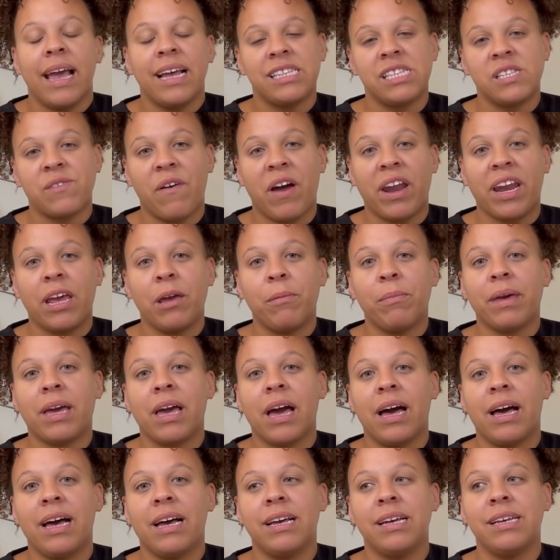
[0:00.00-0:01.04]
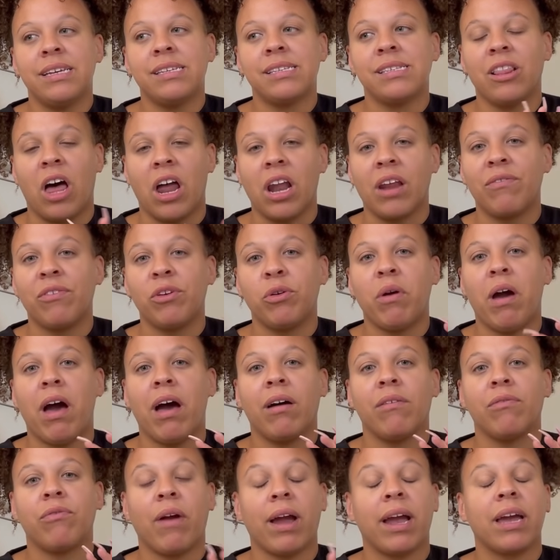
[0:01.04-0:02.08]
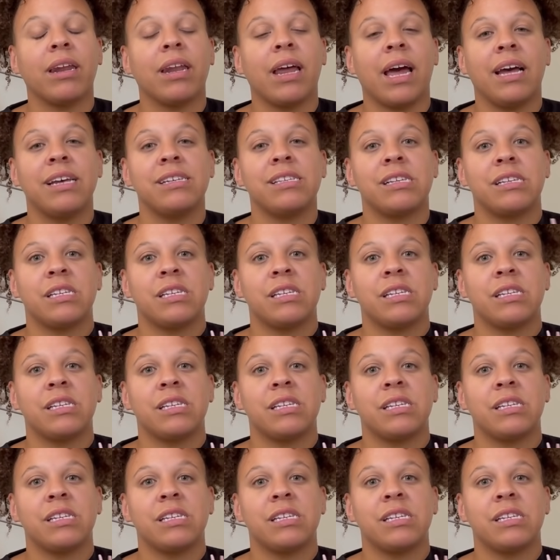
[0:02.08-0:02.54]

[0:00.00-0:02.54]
It's funny because a lot of you have recognized